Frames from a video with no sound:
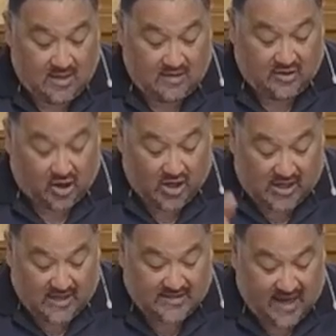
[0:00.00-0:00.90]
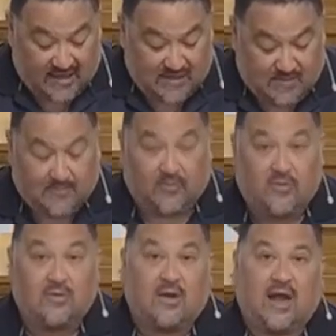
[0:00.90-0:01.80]
There are ungodly
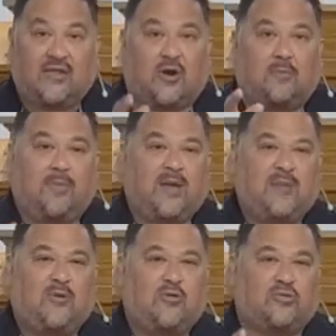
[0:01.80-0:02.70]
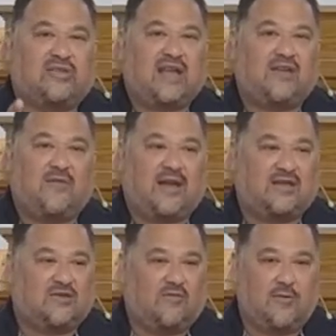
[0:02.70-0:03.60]
people, and there are people who will take
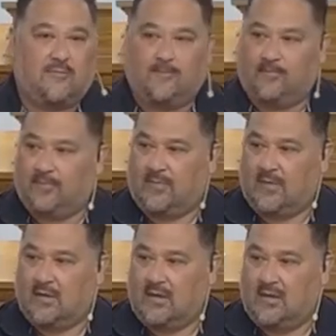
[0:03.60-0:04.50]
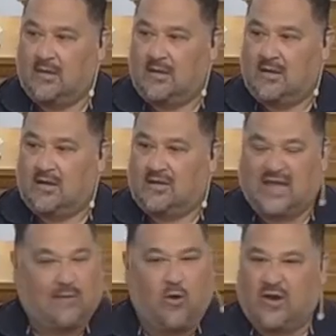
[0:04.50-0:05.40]
advantage of you.
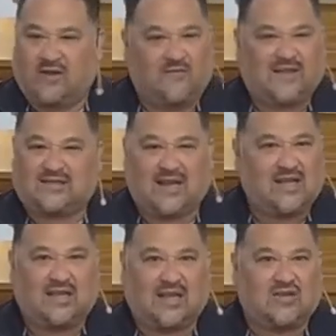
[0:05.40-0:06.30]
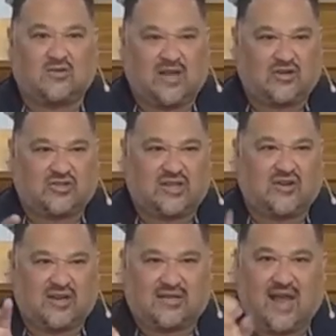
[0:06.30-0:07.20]
They won't invest anything in you. They're just there
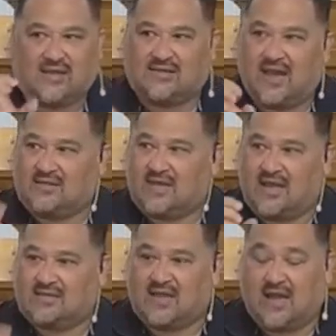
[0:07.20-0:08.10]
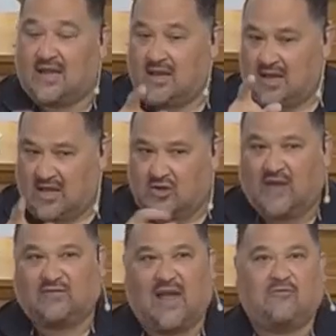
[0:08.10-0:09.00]
to take. And you
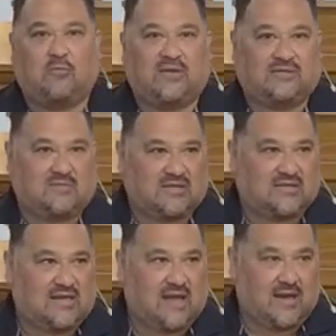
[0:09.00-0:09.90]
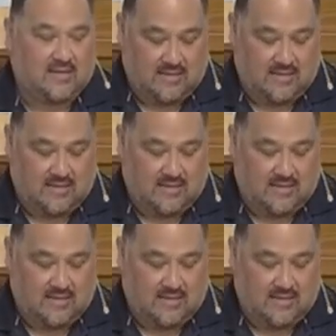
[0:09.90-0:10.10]
have to have the wisdom to see that.